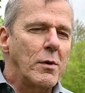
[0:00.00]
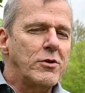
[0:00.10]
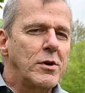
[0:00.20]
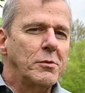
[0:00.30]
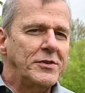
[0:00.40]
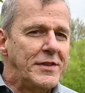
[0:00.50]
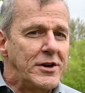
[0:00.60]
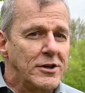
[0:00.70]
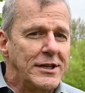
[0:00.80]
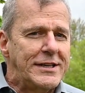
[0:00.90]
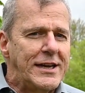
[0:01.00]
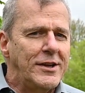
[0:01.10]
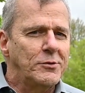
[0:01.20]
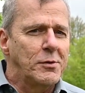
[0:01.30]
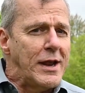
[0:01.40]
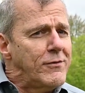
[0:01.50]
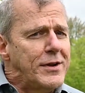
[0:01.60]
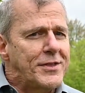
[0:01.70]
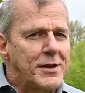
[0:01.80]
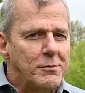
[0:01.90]
whether it was in the early days when
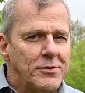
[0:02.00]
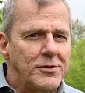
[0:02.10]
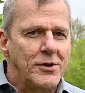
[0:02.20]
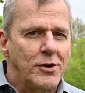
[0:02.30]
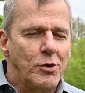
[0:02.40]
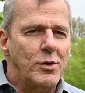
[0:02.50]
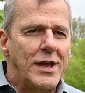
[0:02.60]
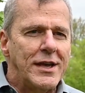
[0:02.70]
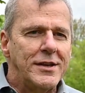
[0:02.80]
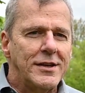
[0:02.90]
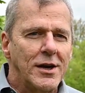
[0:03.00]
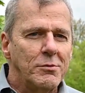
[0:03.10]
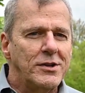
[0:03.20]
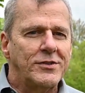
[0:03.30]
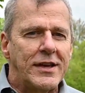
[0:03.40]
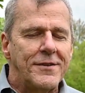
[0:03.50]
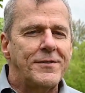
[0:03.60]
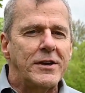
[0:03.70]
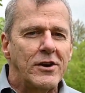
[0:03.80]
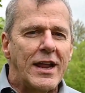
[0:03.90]
everything was new and we just had to
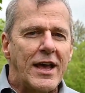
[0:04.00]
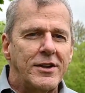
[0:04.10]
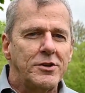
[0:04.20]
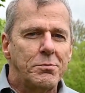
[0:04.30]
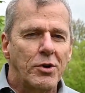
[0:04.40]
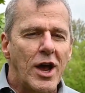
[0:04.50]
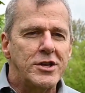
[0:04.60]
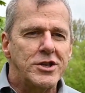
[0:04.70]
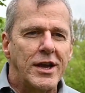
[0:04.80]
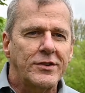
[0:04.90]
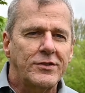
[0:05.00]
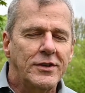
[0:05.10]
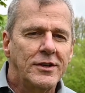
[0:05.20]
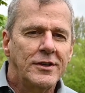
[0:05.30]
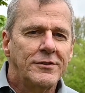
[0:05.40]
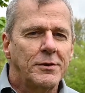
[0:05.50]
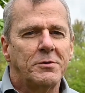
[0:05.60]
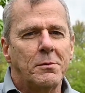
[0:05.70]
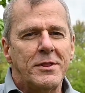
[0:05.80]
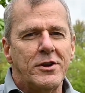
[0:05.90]
figure out how to do projects,
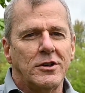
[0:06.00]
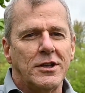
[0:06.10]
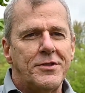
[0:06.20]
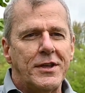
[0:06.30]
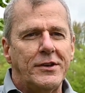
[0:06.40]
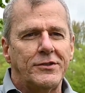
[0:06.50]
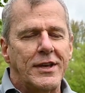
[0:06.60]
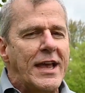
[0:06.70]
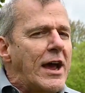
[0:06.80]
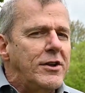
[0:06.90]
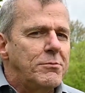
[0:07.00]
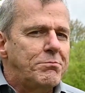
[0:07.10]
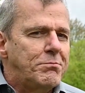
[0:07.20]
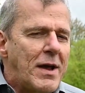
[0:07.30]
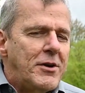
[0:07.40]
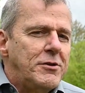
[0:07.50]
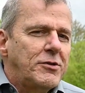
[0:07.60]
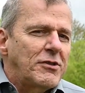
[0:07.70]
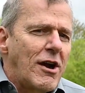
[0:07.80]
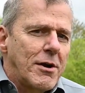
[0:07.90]
from some of the early things like how do you
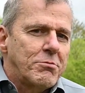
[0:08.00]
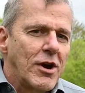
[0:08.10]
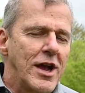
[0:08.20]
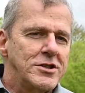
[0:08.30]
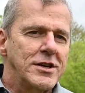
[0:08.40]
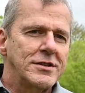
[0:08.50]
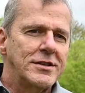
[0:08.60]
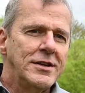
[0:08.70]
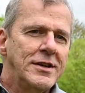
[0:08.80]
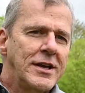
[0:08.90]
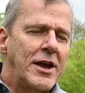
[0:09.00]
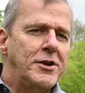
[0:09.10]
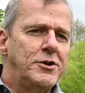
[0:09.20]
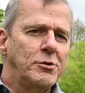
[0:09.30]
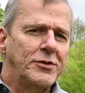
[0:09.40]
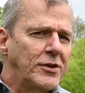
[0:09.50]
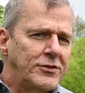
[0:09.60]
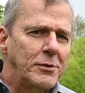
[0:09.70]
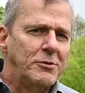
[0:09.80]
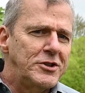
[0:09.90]
start a project, how do you do a
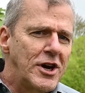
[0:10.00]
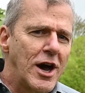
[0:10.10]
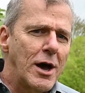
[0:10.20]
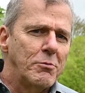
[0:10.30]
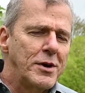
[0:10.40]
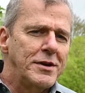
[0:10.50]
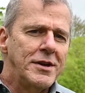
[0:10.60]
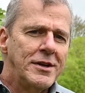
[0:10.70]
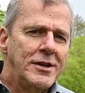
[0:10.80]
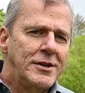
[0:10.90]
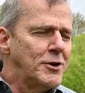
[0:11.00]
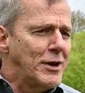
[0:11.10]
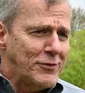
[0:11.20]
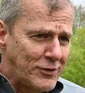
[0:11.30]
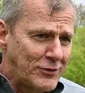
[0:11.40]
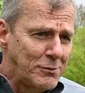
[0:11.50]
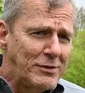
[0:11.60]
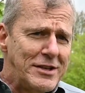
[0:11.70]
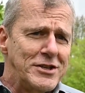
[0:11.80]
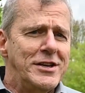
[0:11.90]
systems job when you don't have
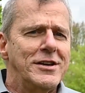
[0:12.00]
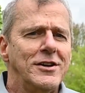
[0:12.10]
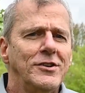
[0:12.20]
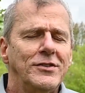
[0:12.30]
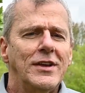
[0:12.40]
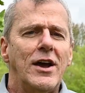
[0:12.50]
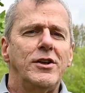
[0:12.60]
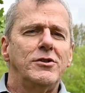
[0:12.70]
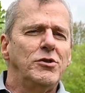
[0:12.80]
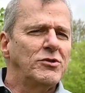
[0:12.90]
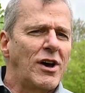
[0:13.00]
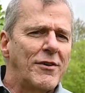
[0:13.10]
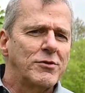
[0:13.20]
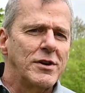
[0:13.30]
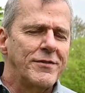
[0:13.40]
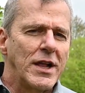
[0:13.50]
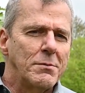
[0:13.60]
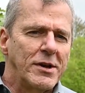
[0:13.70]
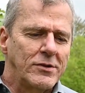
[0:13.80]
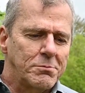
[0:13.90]
systems engineers, how do you do software
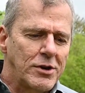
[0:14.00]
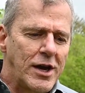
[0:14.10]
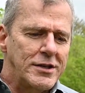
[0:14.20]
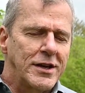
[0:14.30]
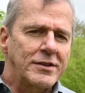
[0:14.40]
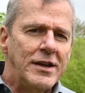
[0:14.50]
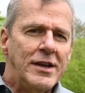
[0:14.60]
development as a project,